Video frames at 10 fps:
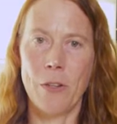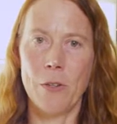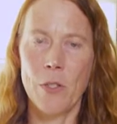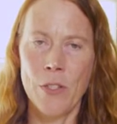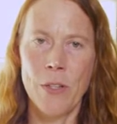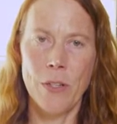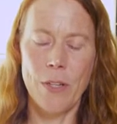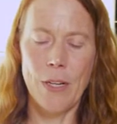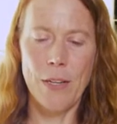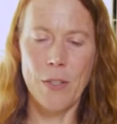a concern
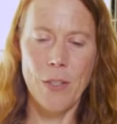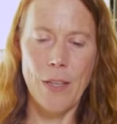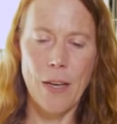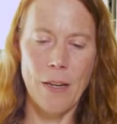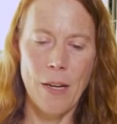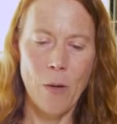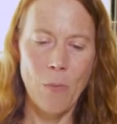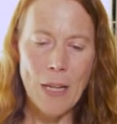is that